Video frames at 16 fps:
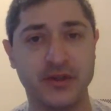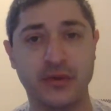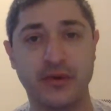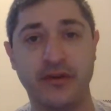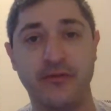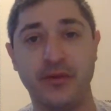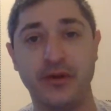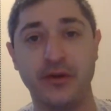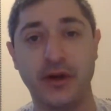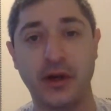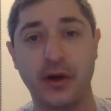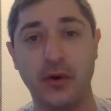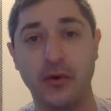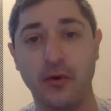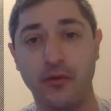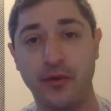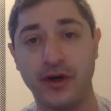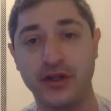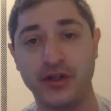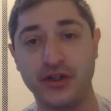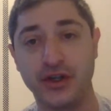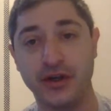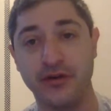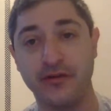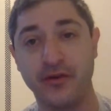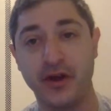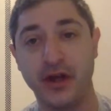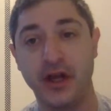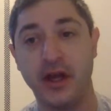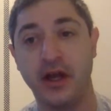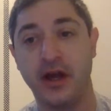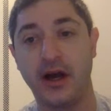We've been doing a whole bunch of
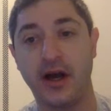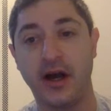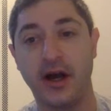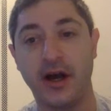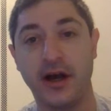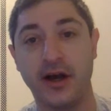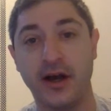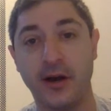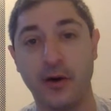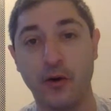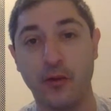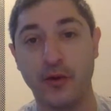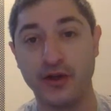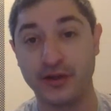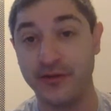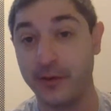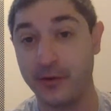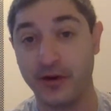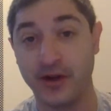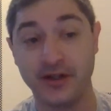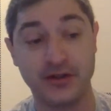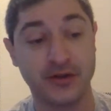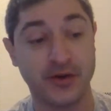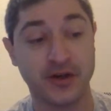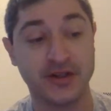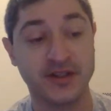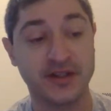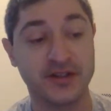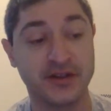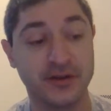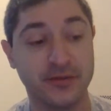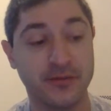uh, a whole bunch of upgrades to our
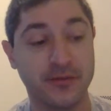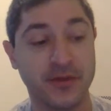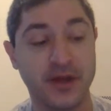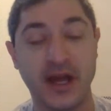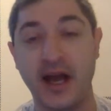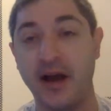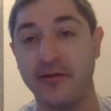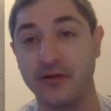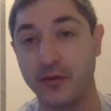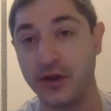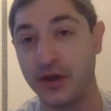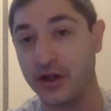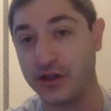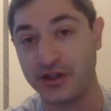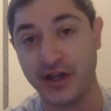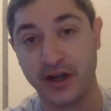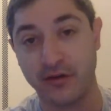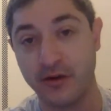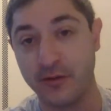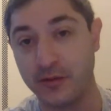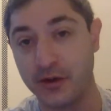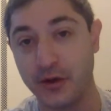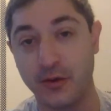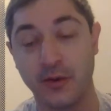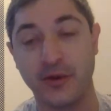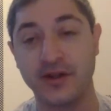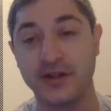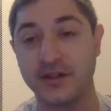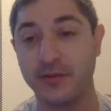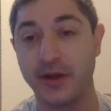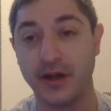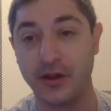system. After we launched .crypto, we went and
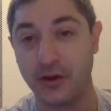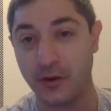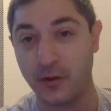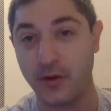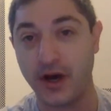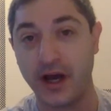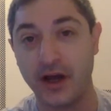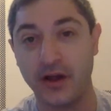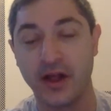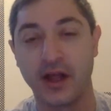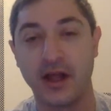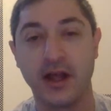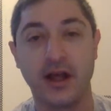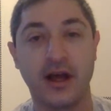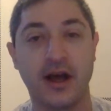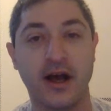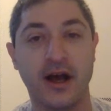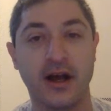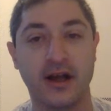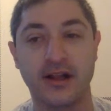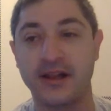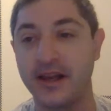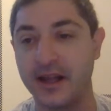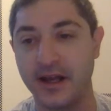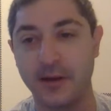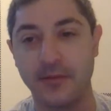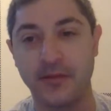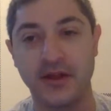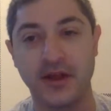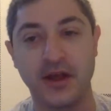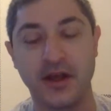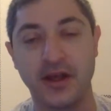spent a little while uh, cleaning up
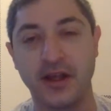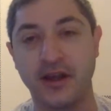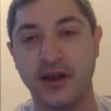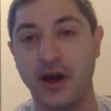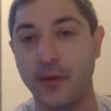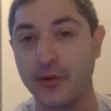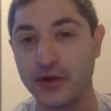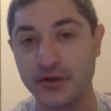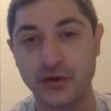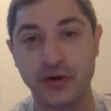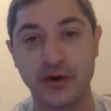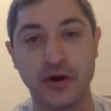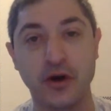the e-commerce store.